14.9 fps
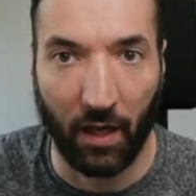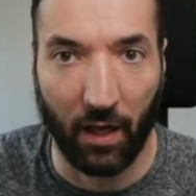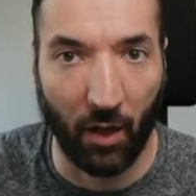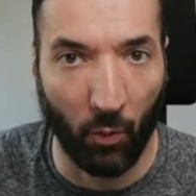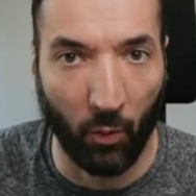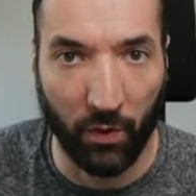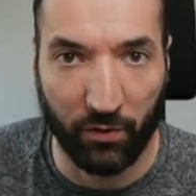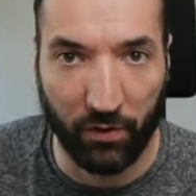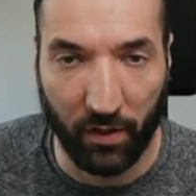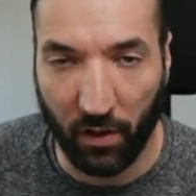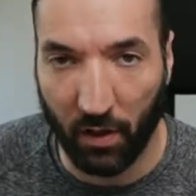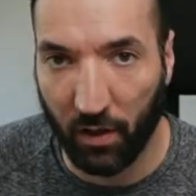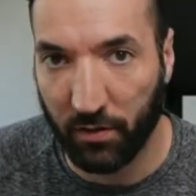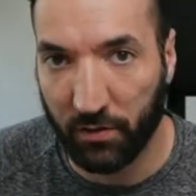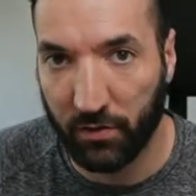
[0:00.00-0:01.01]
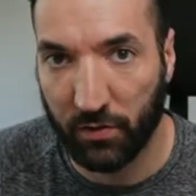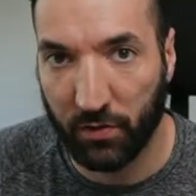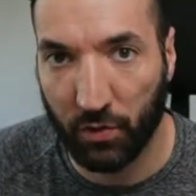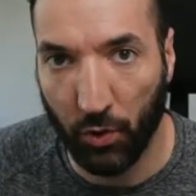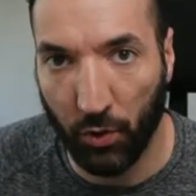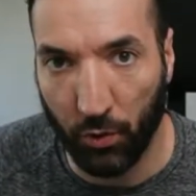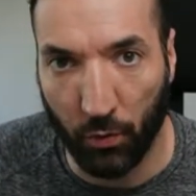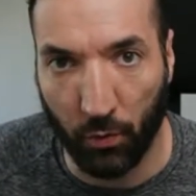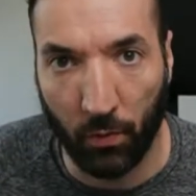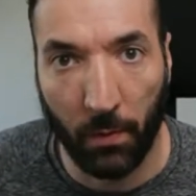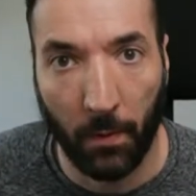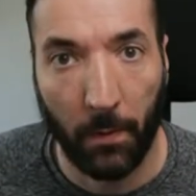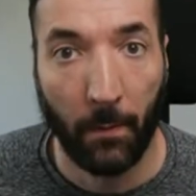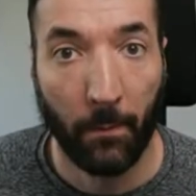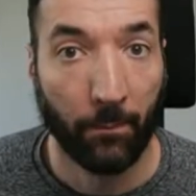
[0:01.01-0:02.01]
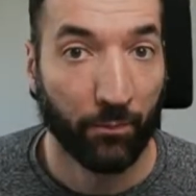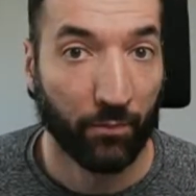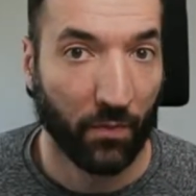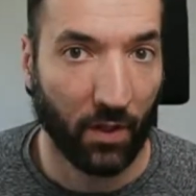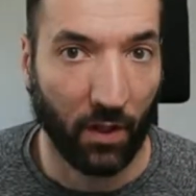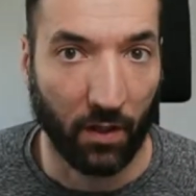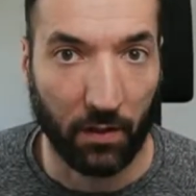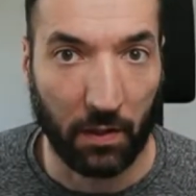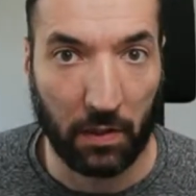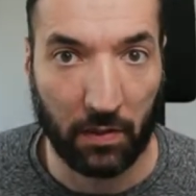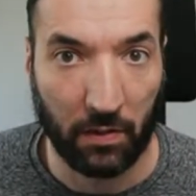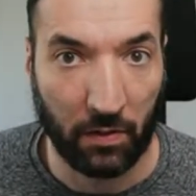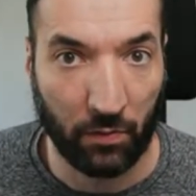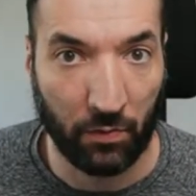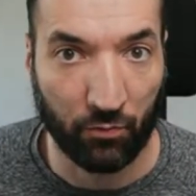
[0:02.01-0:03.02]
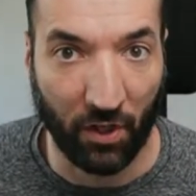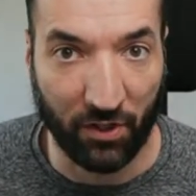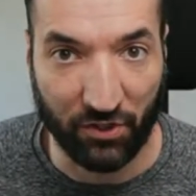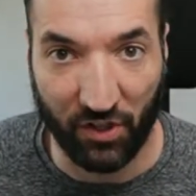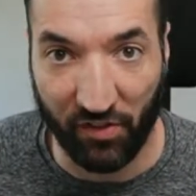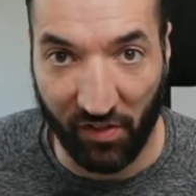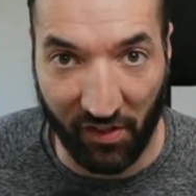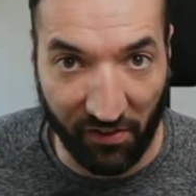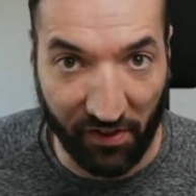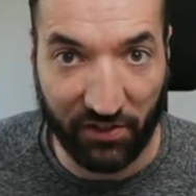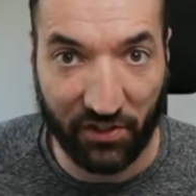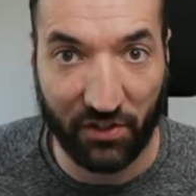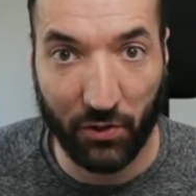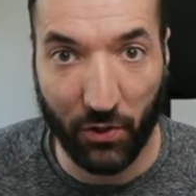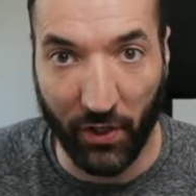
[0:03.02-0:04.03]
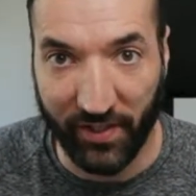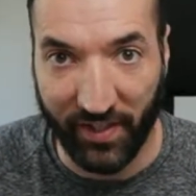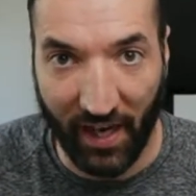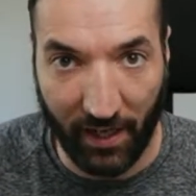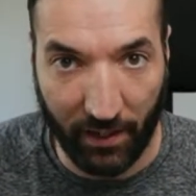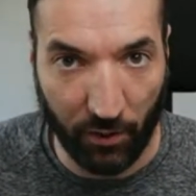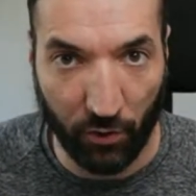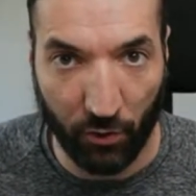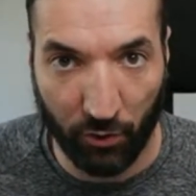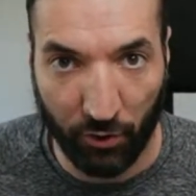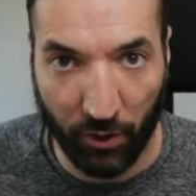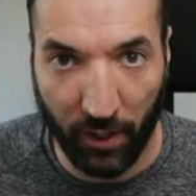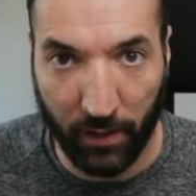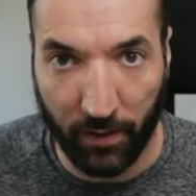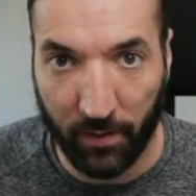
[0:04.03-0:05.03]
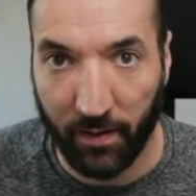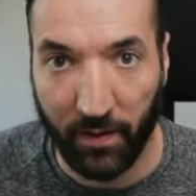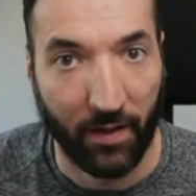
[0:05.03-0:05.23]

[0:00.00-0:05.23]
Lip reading: with regards to Russia's decision to attack Ukraine.